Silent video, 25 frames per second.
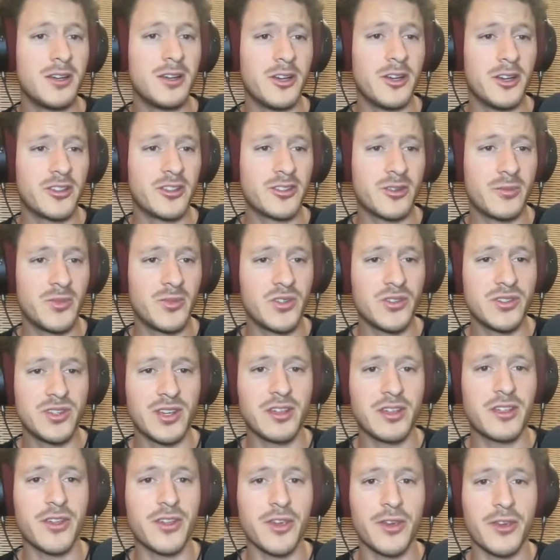some music
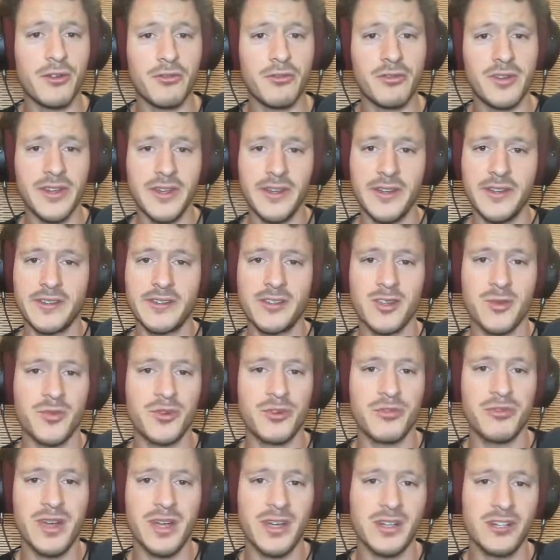theory, some
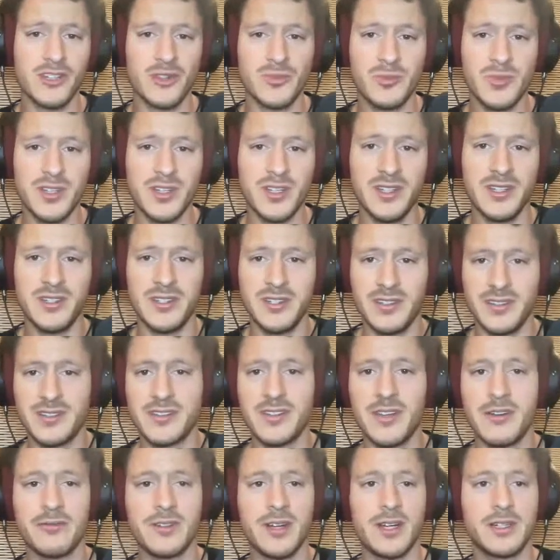arrangement and
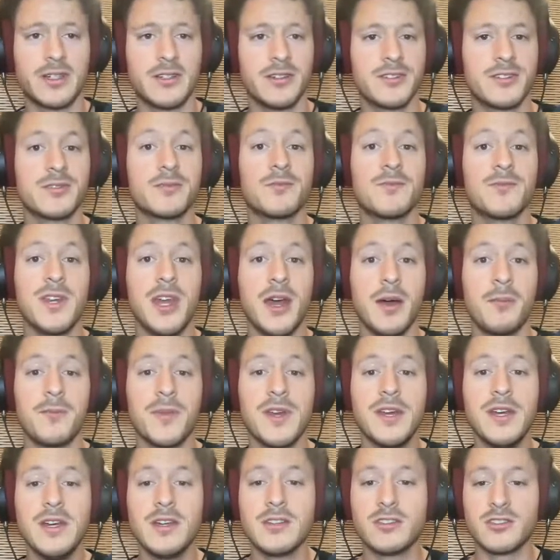stuff like this. Yeah,
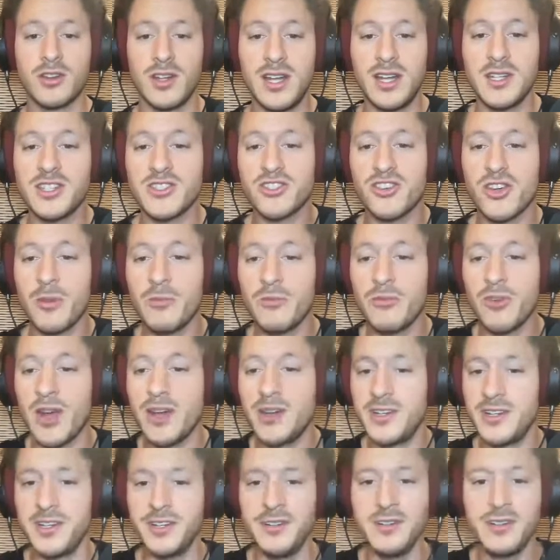so let's jump right
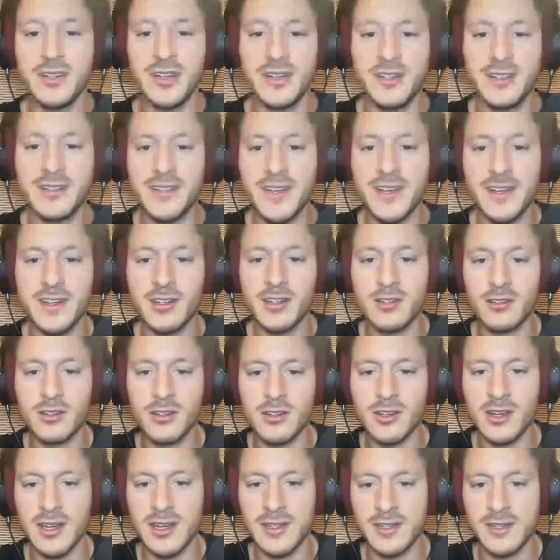in and take a
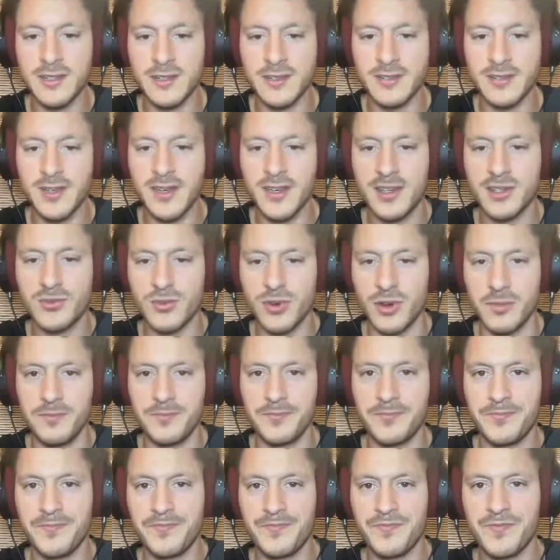look at this kick drum.
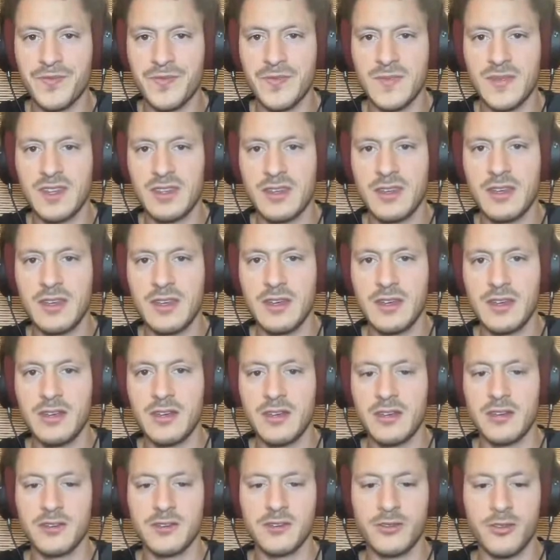
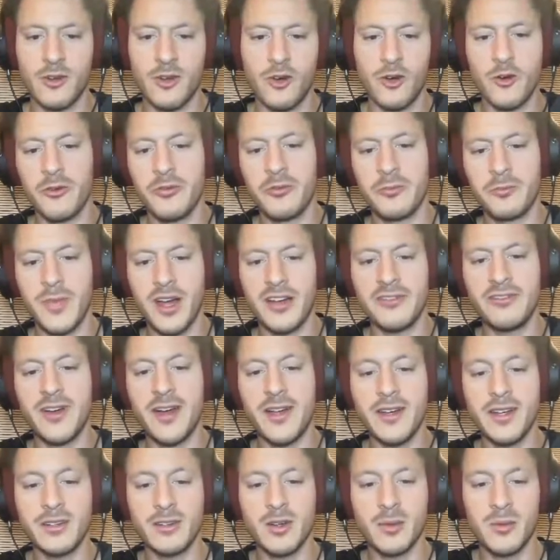So my
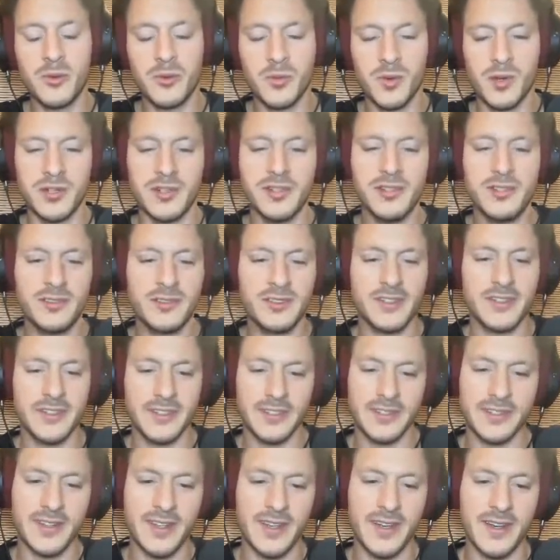finding number one
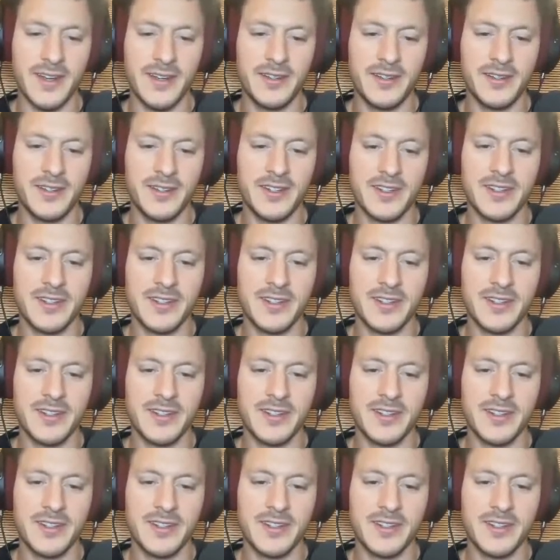is that